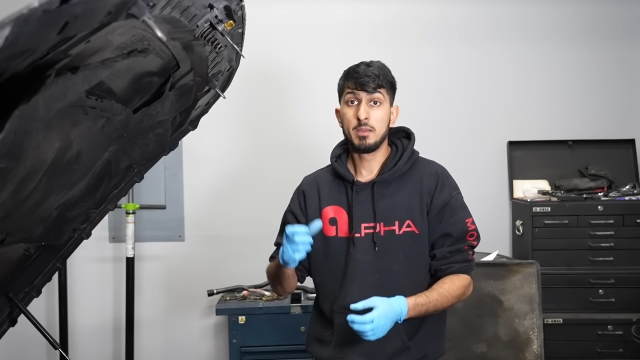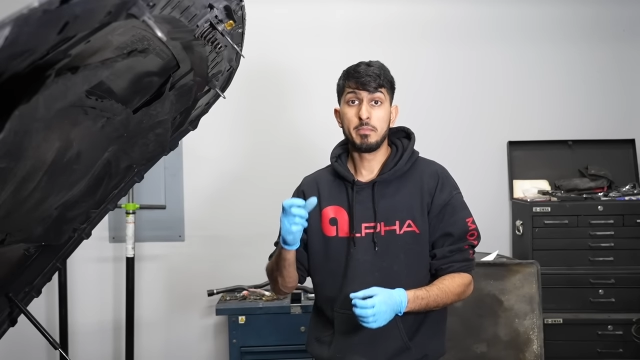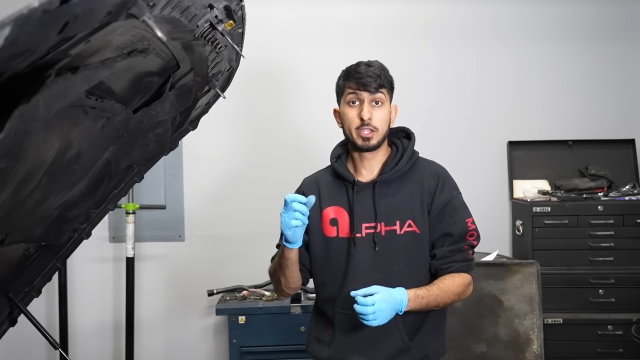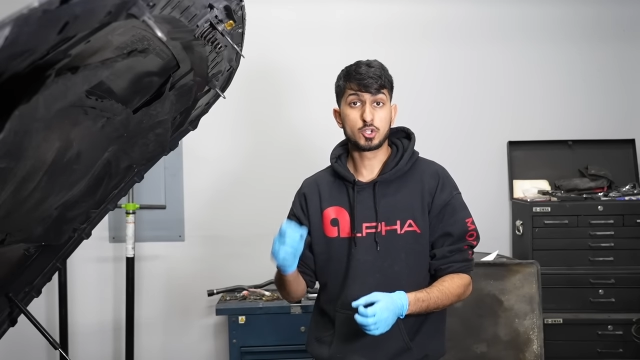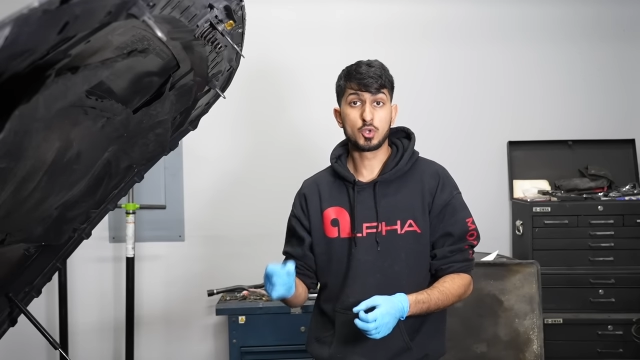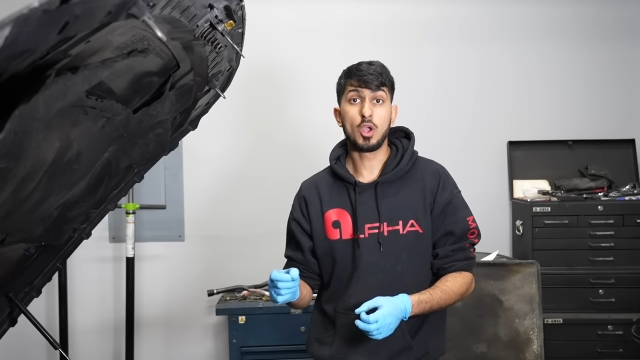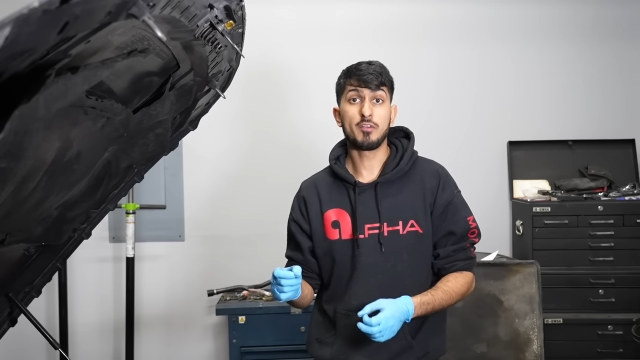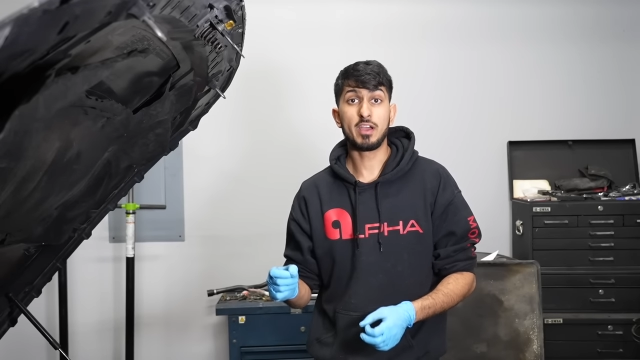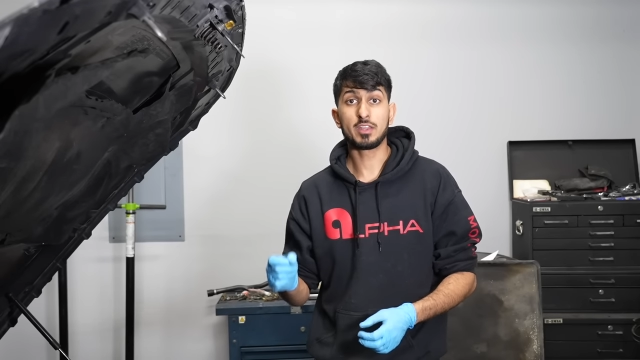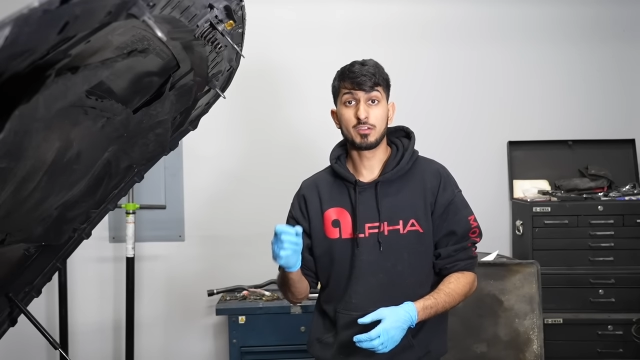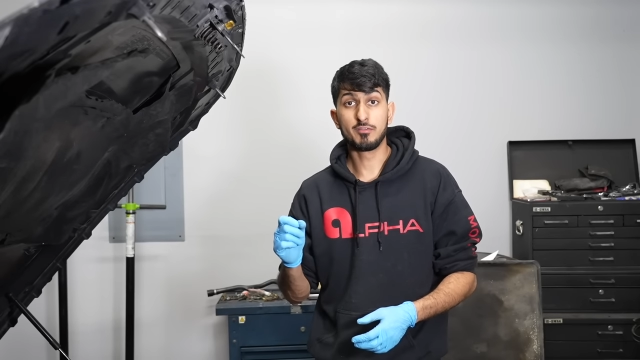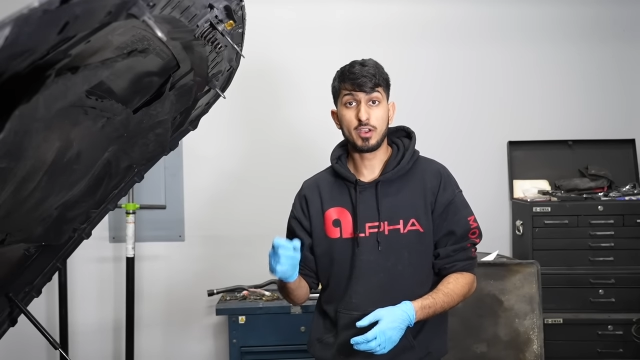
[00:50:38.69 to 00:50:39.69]
make sure you have
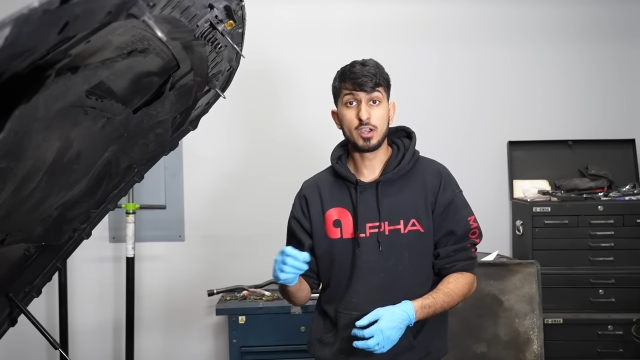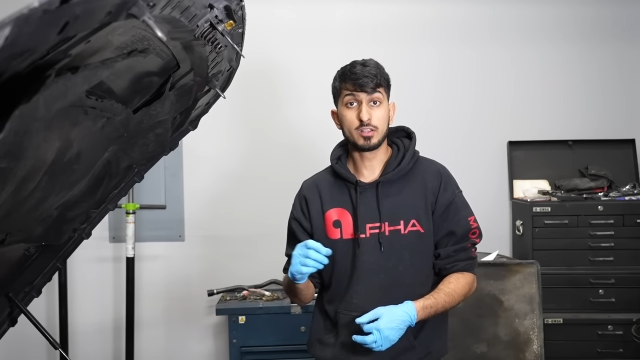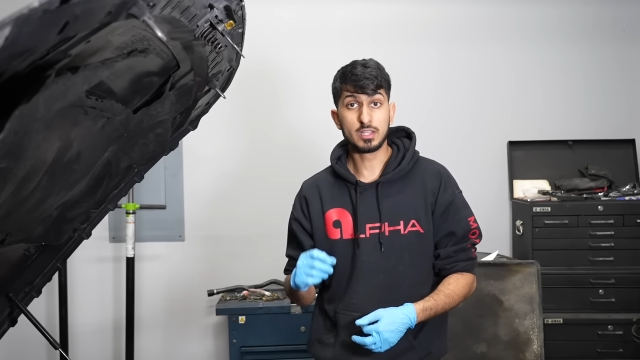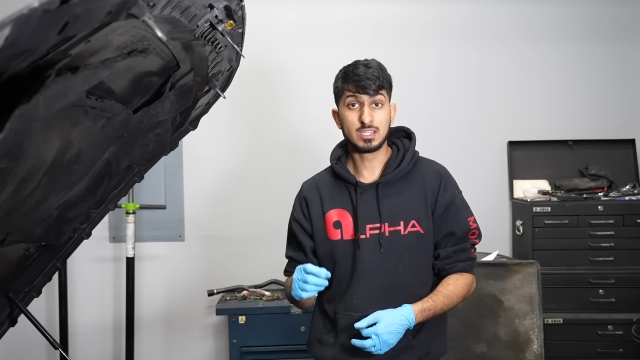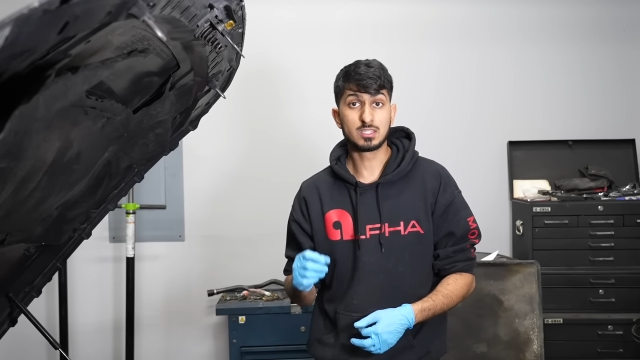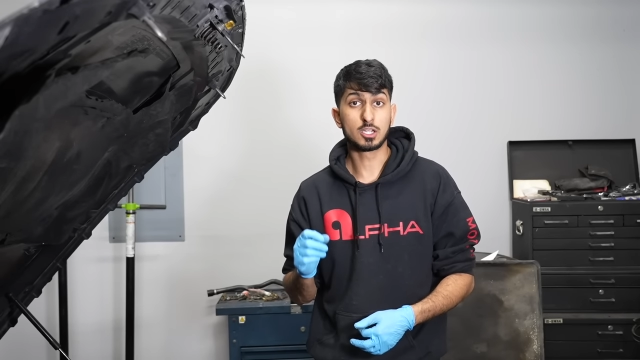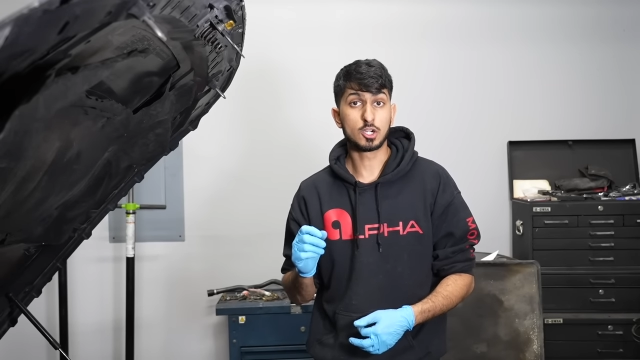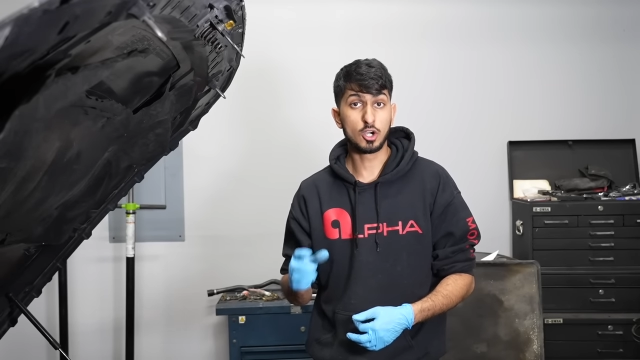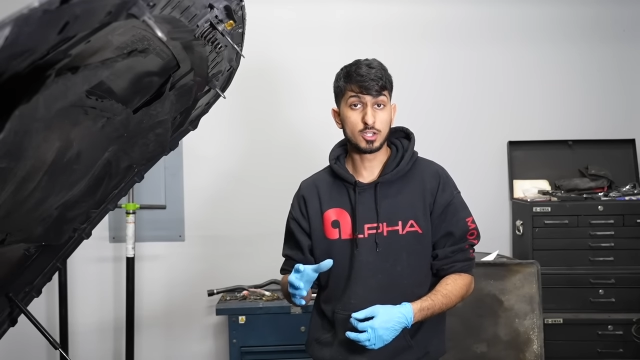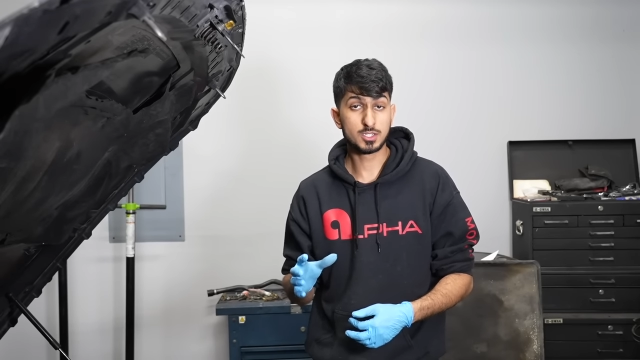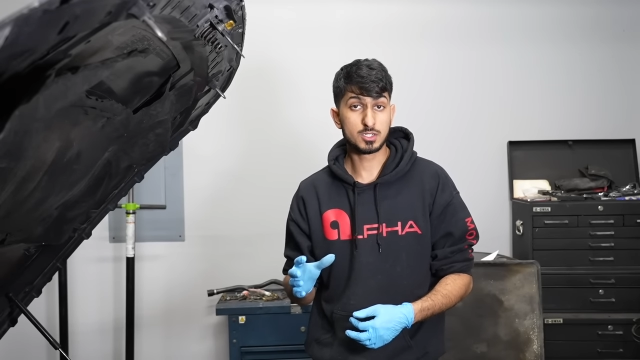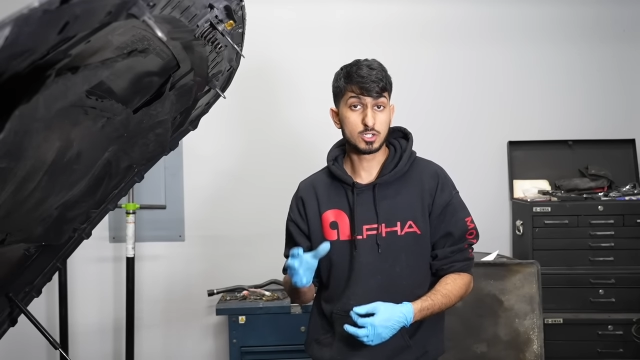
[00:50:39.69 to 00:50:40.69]
at the very least the
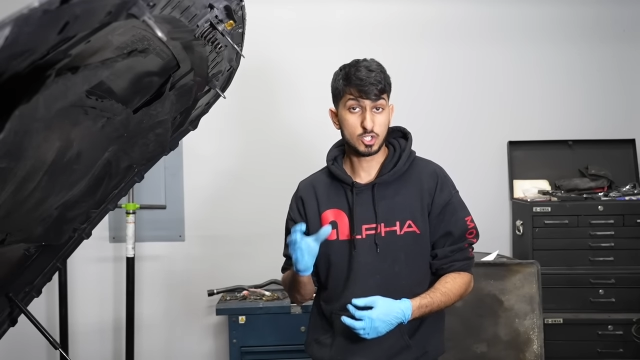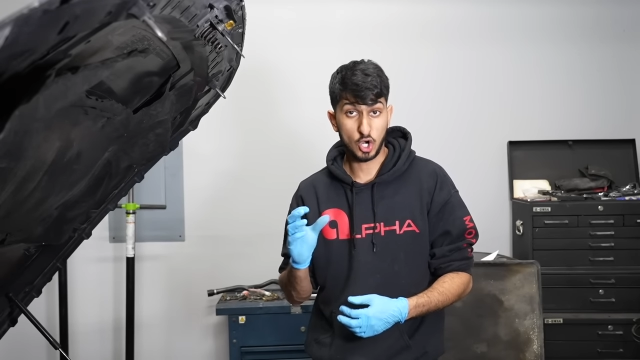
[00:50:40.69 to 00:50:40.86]
crush,